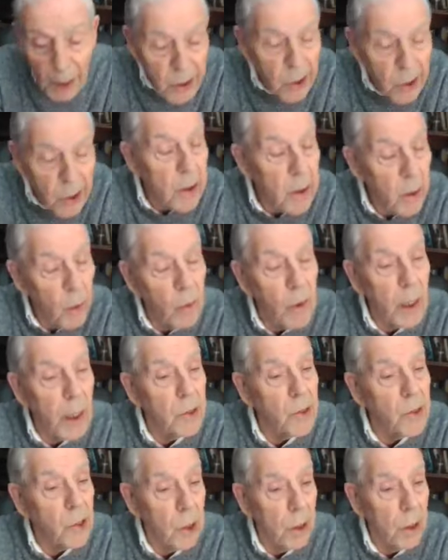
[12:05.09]

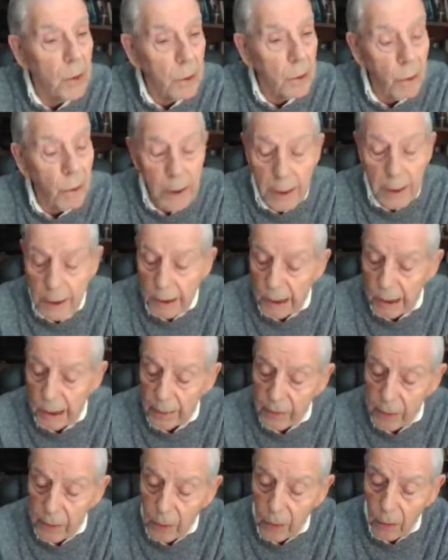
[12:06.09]
Macedonians and
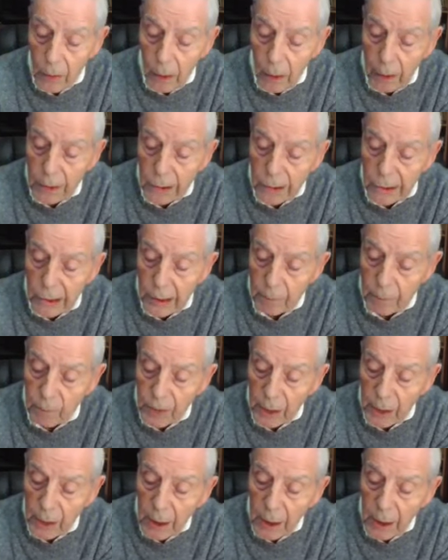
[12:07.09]
Greeks of Corinth,